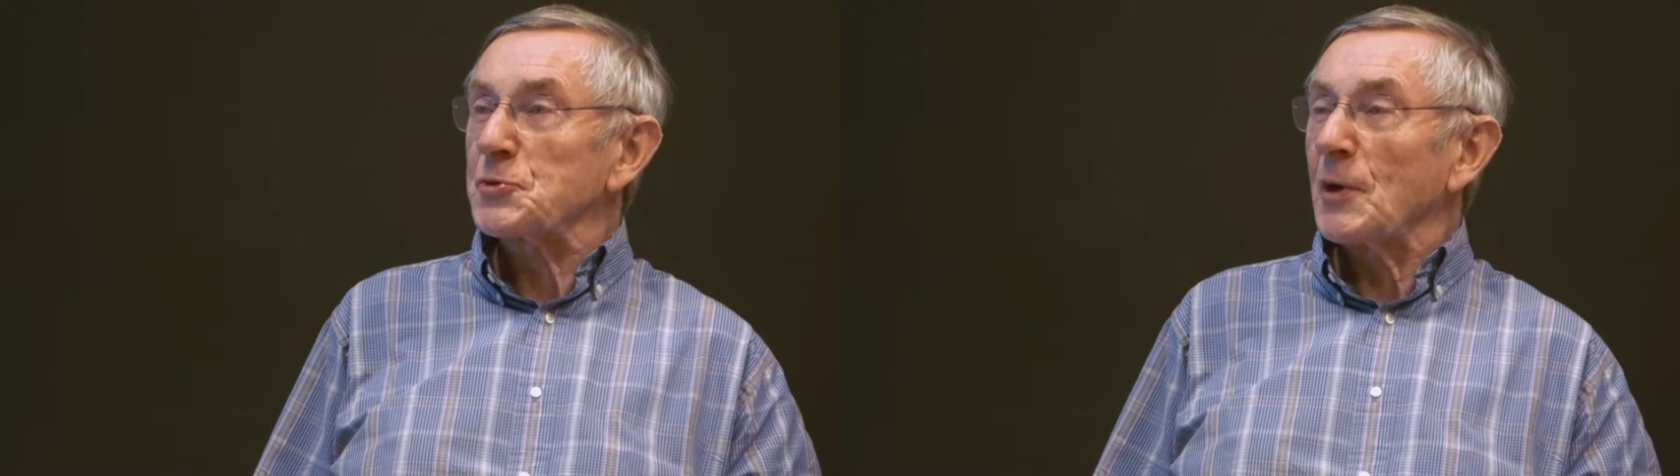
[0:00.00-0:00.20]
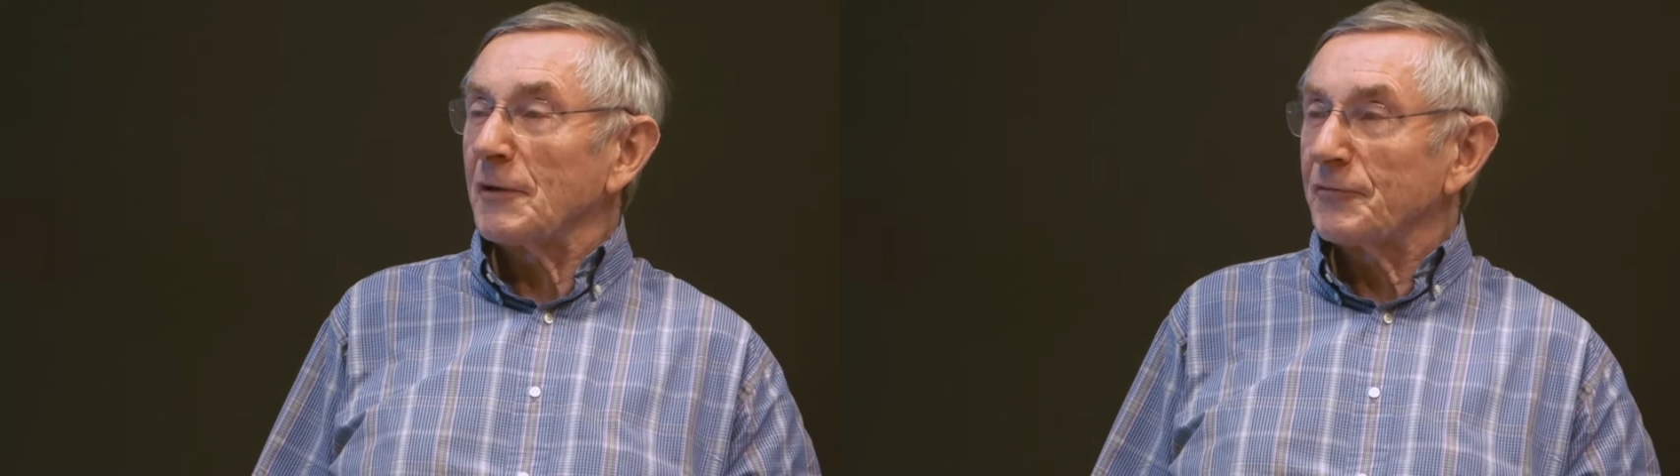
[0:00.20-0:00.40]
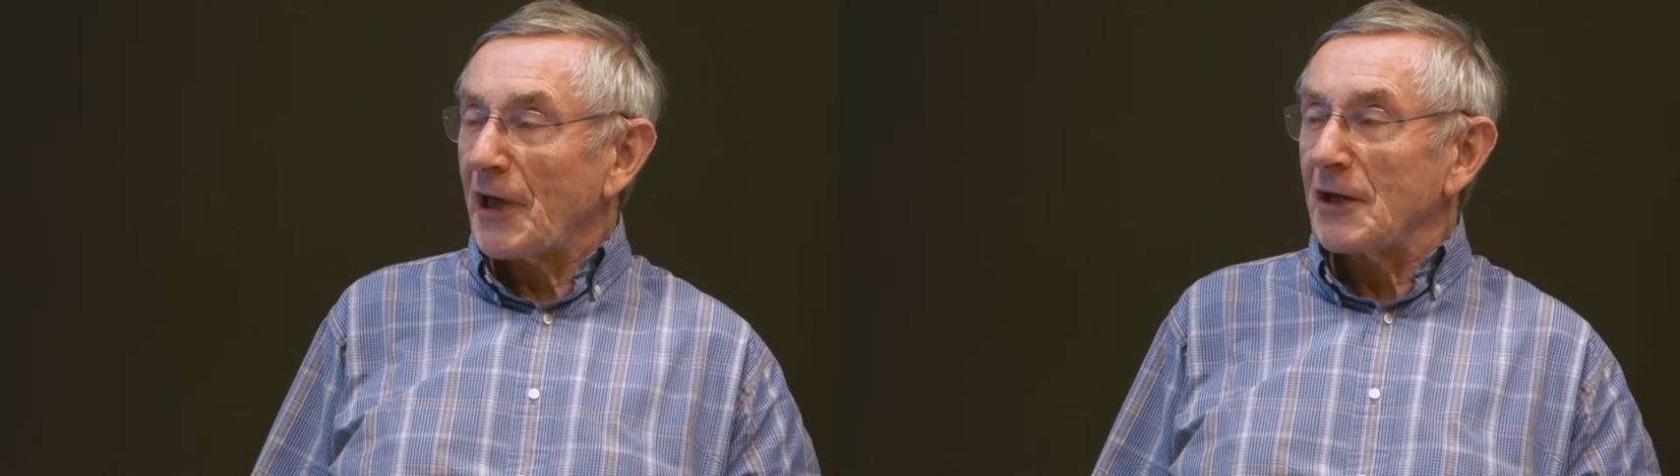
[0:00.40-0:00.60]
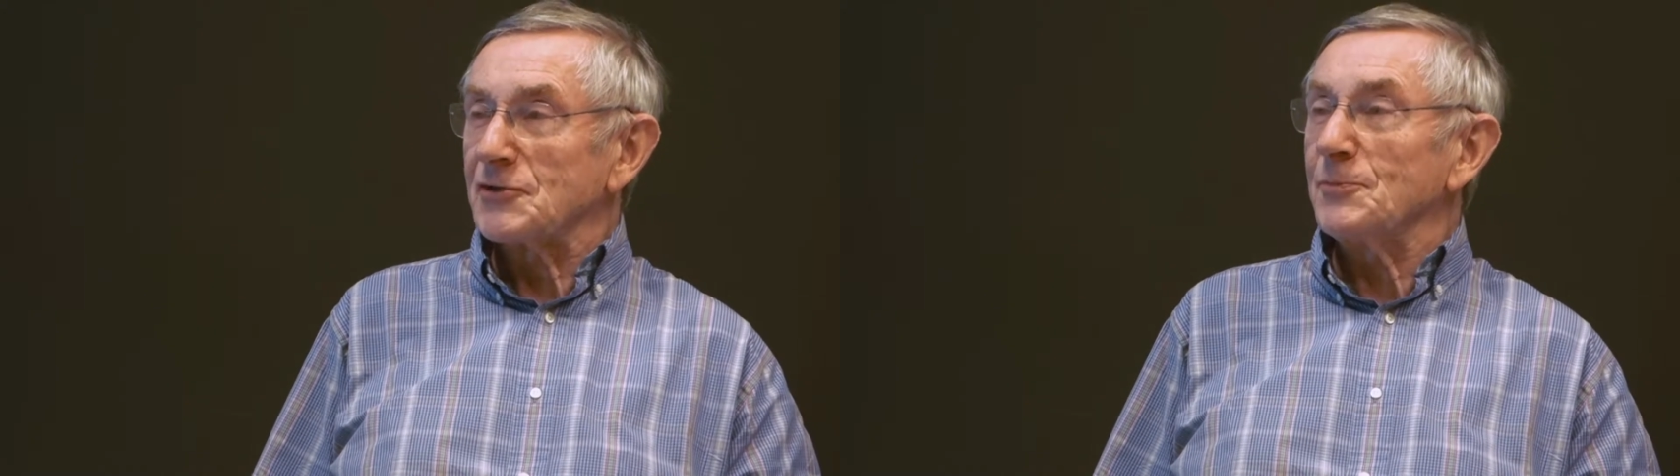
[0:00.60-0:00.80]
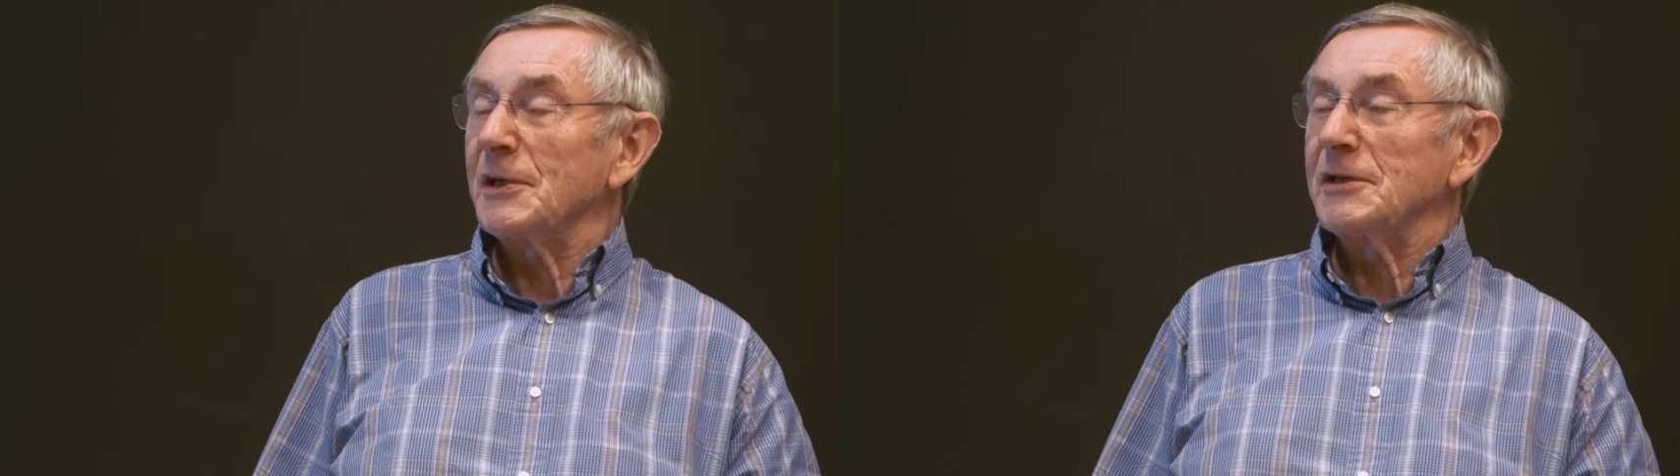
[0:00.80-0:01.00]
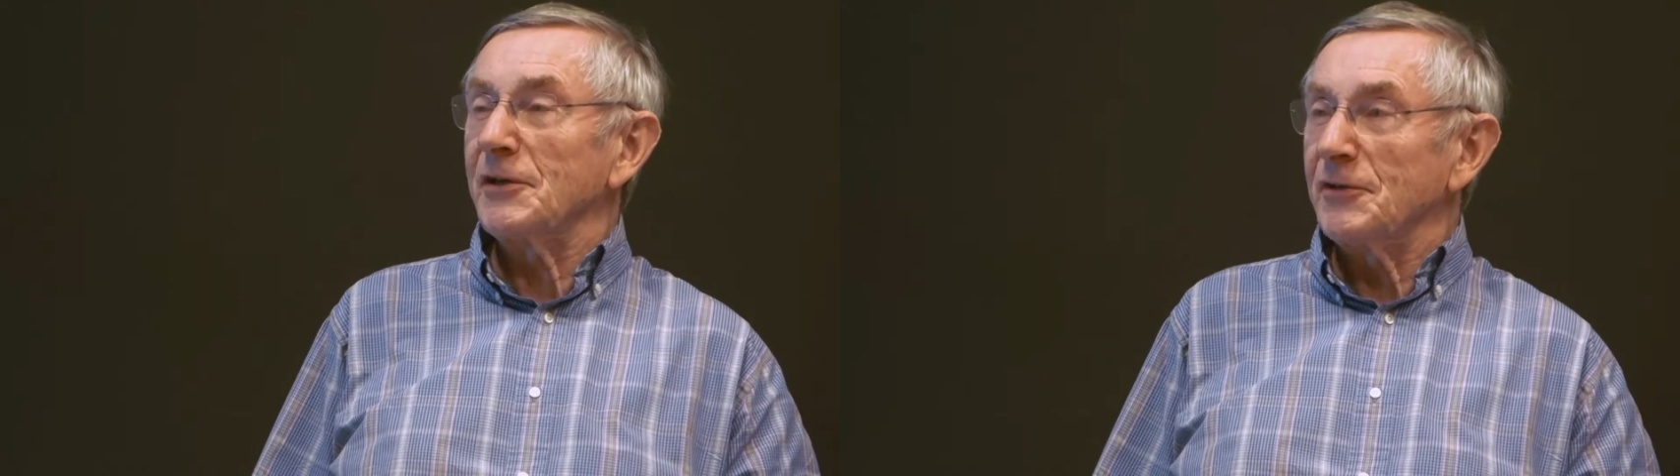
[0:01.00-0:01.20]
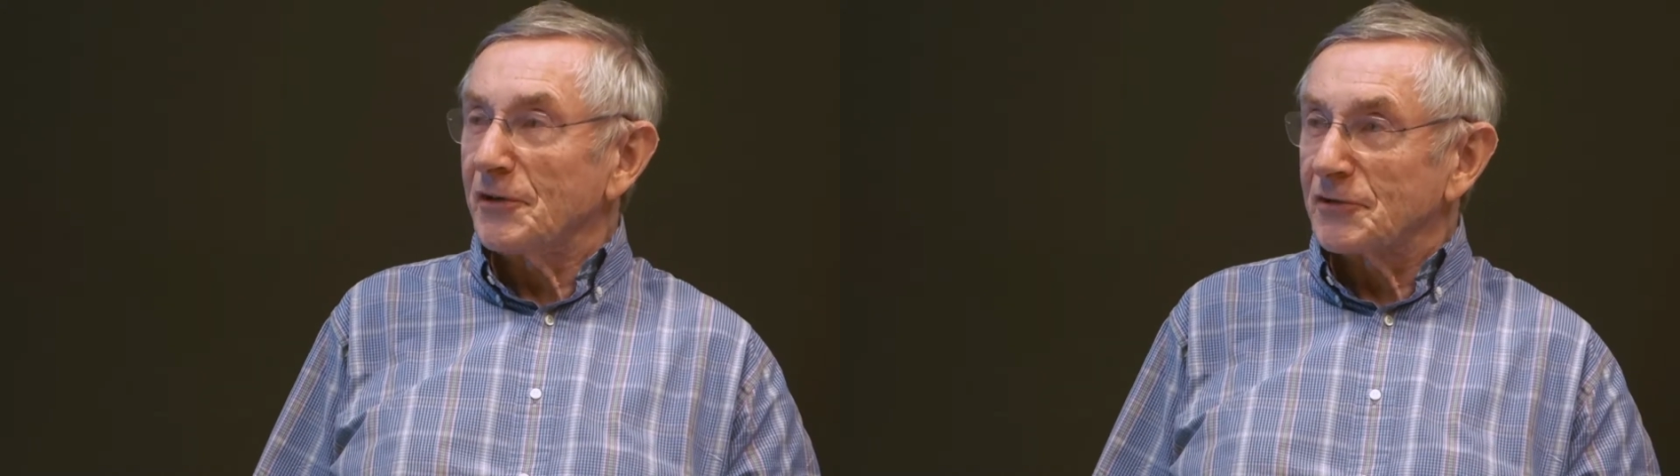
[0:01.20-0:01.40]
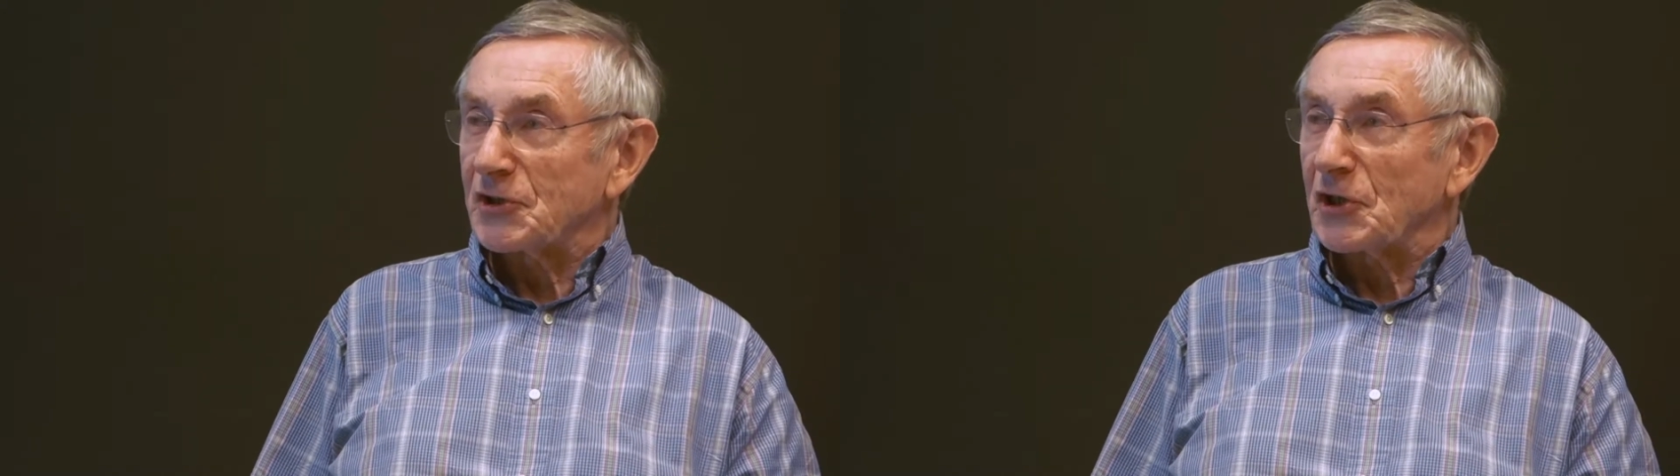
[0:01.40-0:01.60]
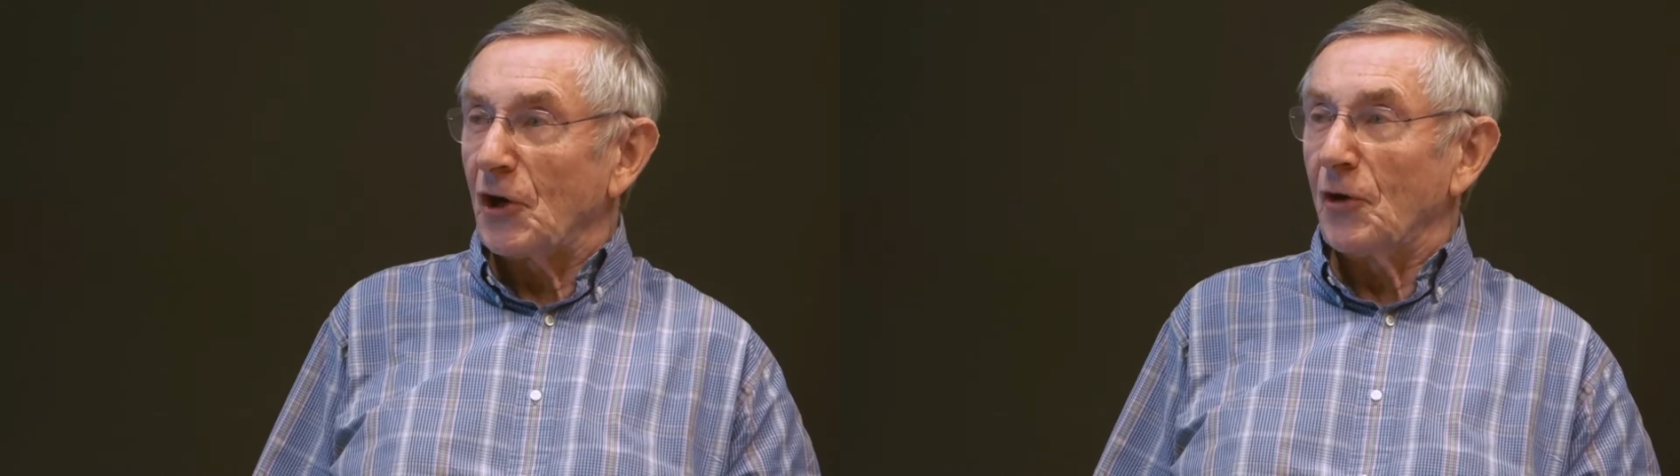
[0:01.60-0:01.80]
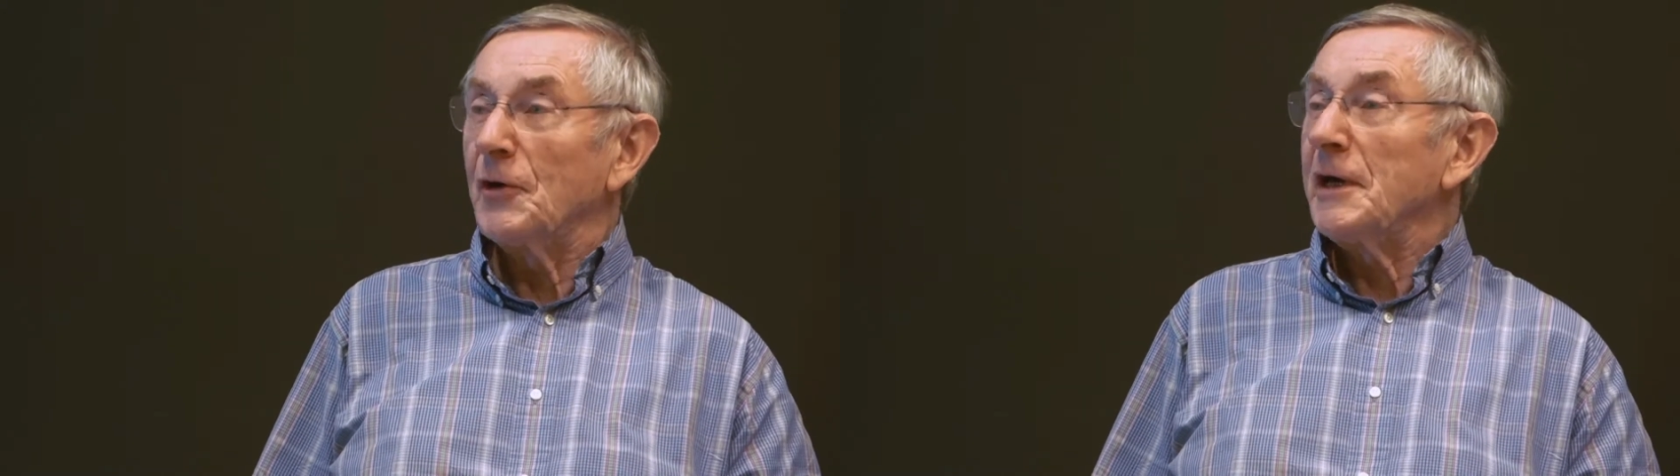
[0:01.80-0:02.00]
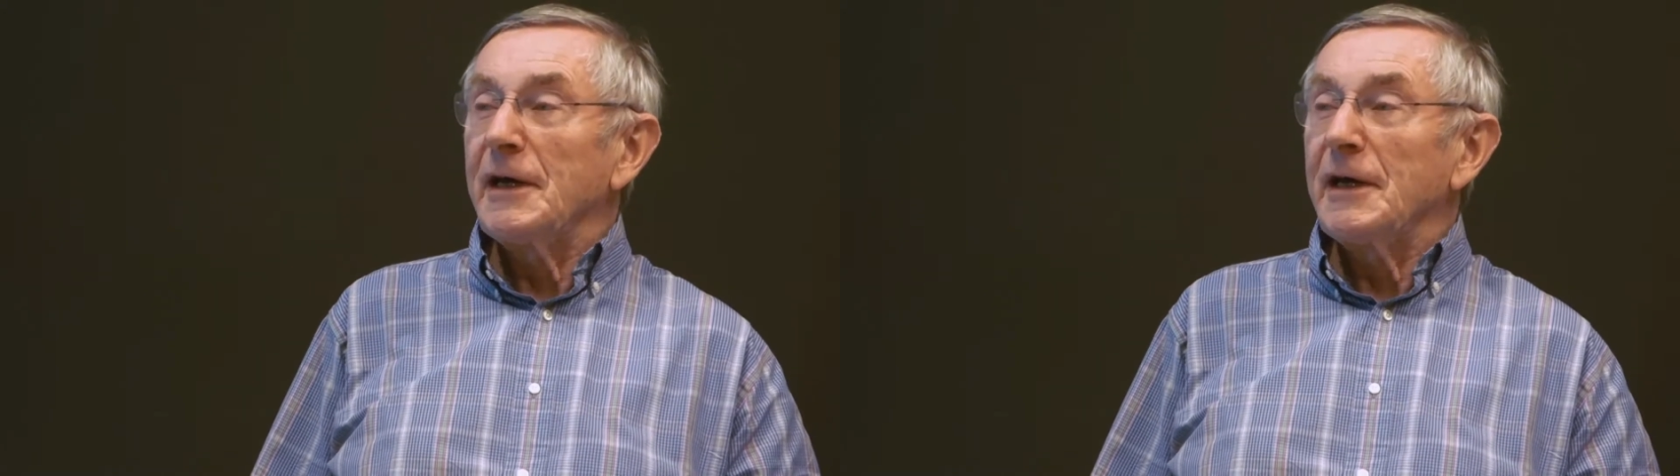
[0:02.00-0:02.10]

12,000 million years ago.